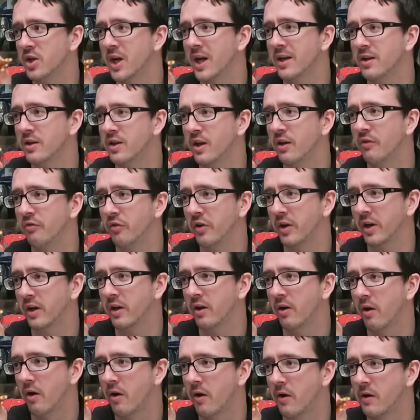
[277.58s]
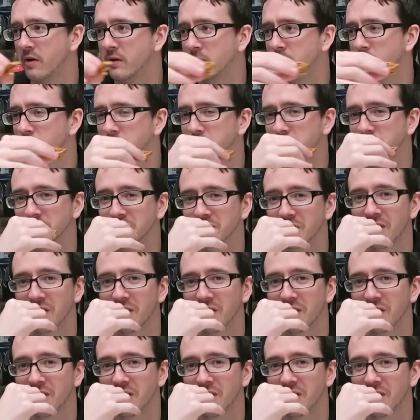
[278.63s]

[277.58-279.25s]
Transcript: scientific. vagina. It's something